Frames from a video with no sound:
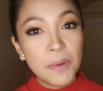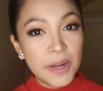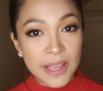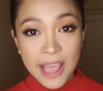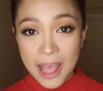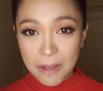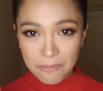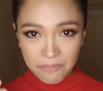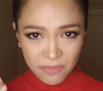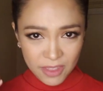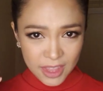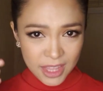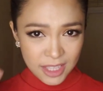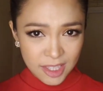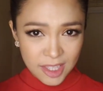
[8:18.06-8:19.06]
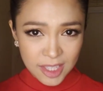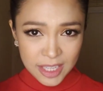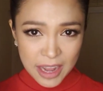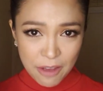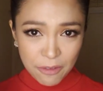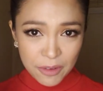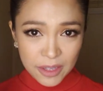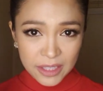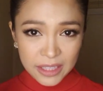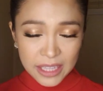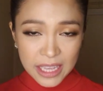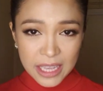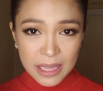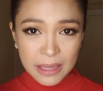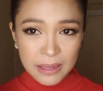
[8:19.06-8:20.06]
yeah, this is
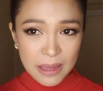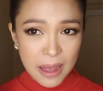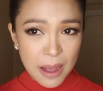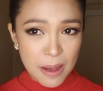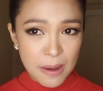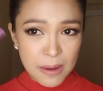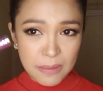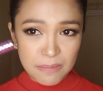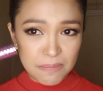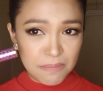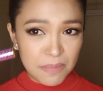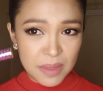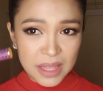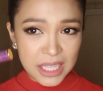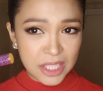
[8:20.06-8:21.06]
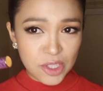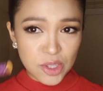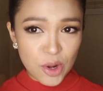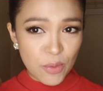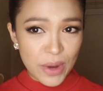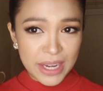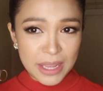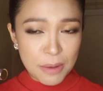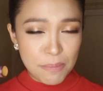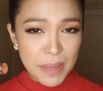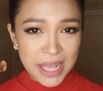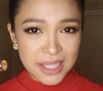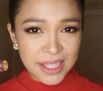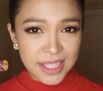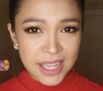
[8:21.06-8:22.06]
definitely this is already a
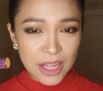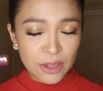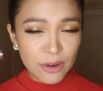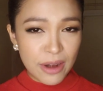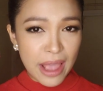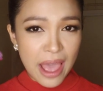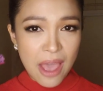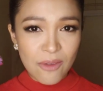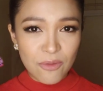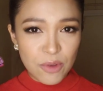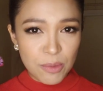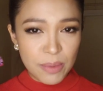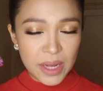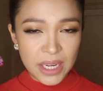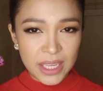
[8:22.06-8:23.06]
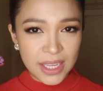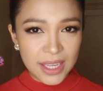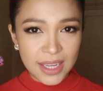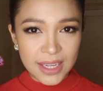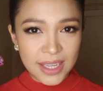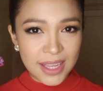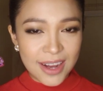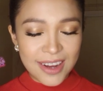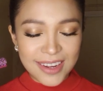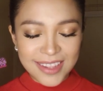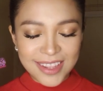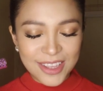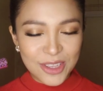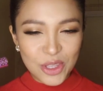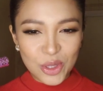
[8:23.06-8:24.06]
bestseller. Everybody on
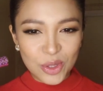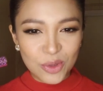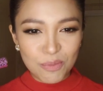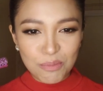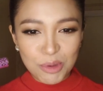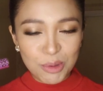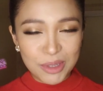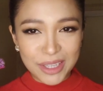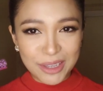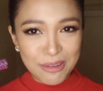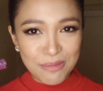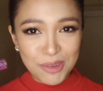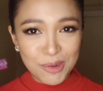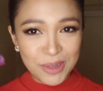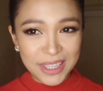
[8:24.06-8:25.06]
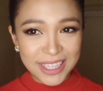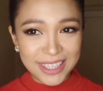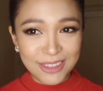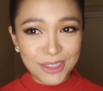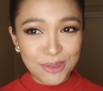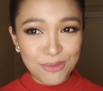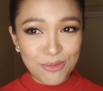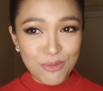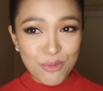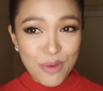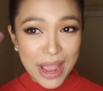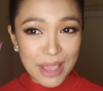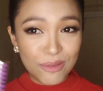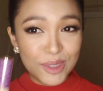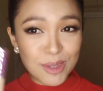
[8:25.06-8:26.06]
the beauty community
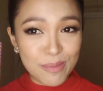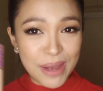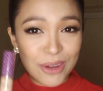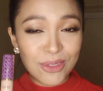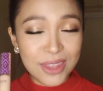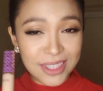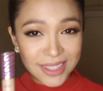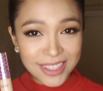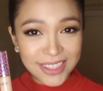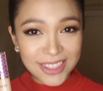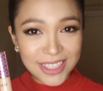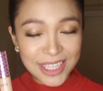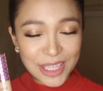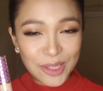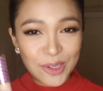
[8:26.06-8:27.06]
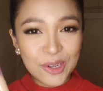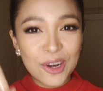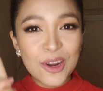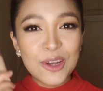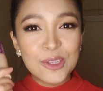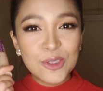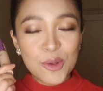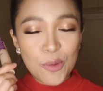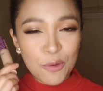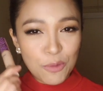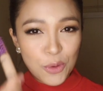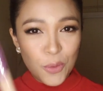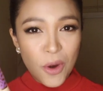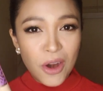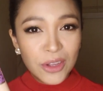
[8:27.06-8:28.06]
raves about this concealer. So if
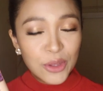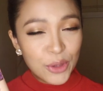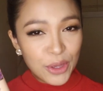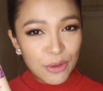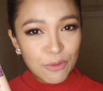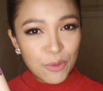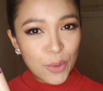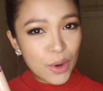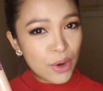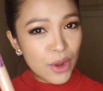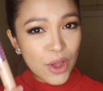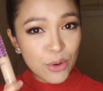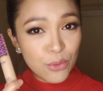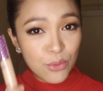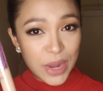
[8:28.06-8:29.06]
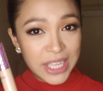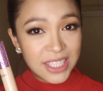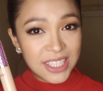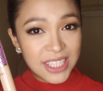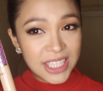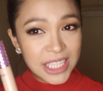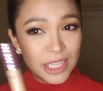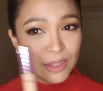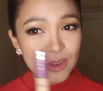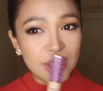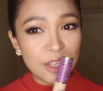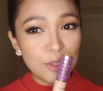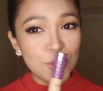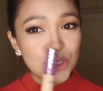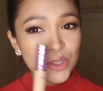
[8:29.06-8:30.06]
you are looking for a great concealer,
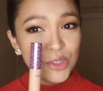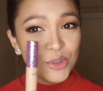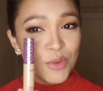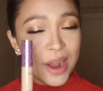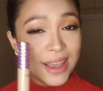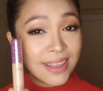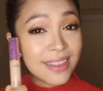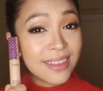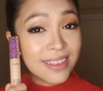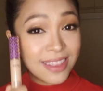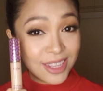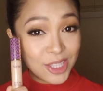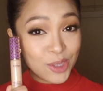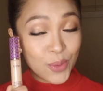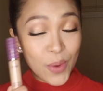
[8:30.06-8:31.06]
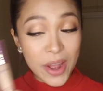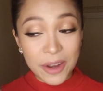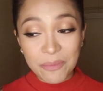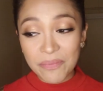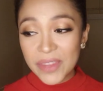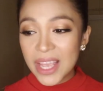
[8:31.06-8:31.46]
then you should try this one.